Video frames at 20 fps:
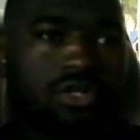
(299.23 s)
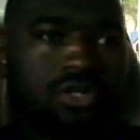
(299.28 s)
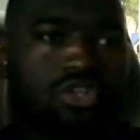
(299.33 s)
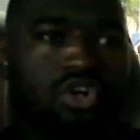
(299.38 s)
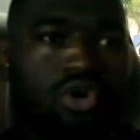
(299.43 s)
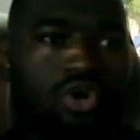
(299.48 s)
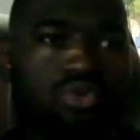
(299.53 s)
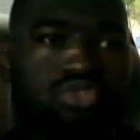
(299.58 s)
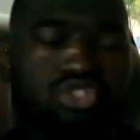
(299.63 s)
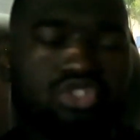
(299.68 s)

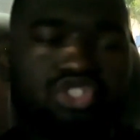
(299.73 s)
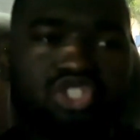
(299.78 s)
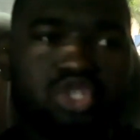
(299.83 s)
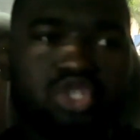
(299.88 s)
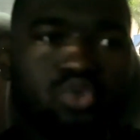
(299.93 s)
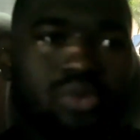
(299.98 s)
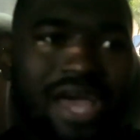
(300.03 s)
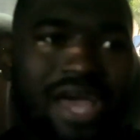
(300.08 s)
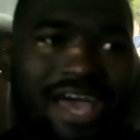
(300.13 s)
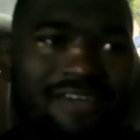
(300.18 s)
go
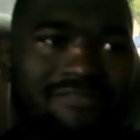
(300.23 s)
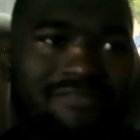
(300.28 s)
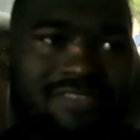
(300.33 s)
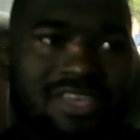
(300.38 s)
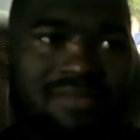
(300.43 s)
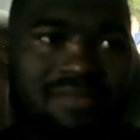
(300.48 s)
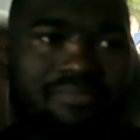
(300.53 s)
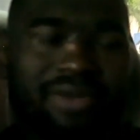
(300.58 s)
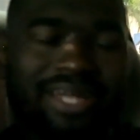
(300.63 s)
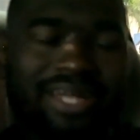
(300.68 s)
too
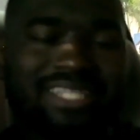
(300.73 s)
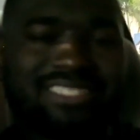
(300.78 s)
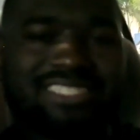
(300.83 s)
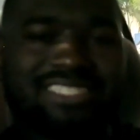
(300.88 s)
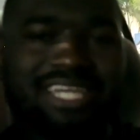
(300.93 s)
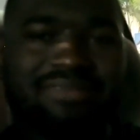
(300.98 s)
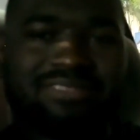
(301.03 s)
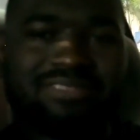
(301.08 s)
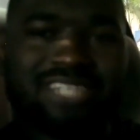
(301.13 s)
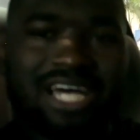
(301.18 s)
heavy, but at the
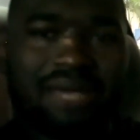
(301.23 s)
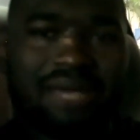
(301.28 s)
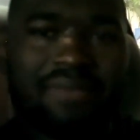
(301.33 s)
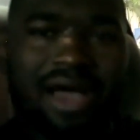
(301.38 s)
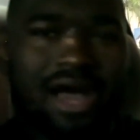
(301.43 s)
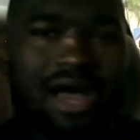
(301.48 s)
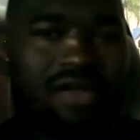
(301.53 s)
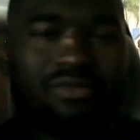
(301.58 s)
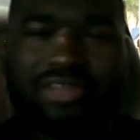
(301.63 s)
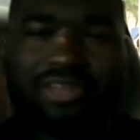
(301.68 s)
same time,
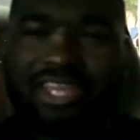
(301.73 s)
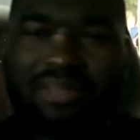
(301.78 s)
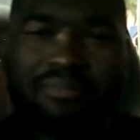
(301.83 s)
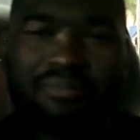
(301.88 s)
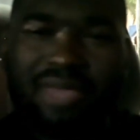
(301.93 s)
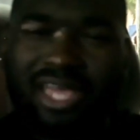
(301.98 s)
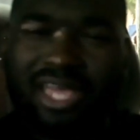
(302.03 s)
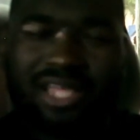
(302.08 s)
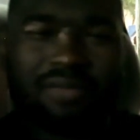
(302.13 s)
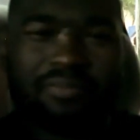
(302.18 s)
I don't need to
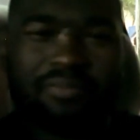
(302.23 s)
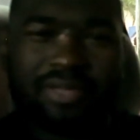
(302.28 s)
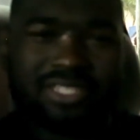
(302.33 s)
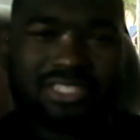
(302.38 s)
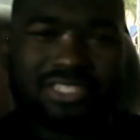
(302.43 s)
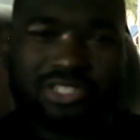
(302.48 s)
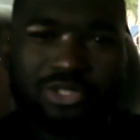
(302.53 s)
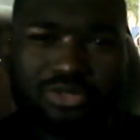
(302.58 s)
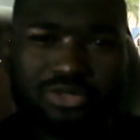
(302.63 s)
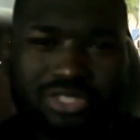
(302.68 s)
make up
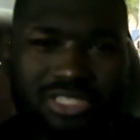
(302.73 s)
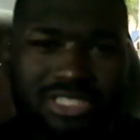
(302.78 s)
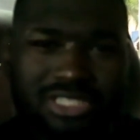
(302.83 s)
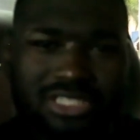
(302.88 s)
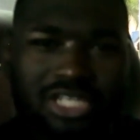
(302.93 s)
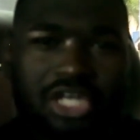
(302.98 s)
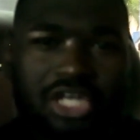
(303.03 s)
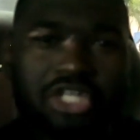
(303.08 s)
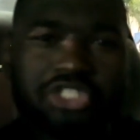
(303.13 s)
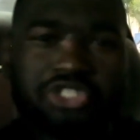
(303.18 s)

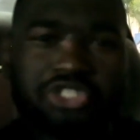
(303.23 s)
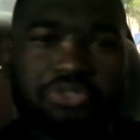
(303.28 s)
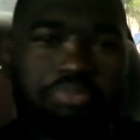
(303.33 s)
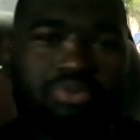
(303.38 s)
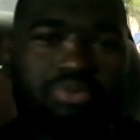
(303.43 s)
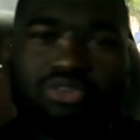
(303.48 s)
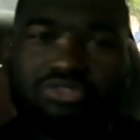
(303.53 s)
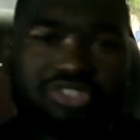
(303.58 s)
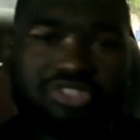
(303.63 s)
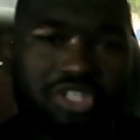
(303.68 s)
excuses to
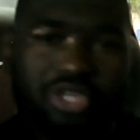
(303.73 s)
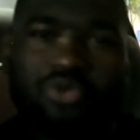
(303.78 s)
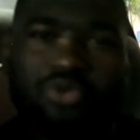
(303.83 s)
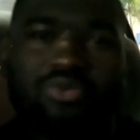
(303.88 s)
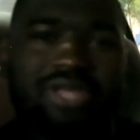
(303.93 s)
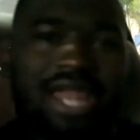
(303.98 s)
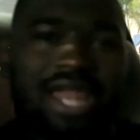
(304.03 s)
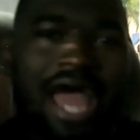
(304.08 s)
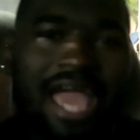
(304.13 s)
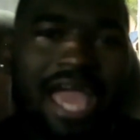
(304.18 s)
prove to you that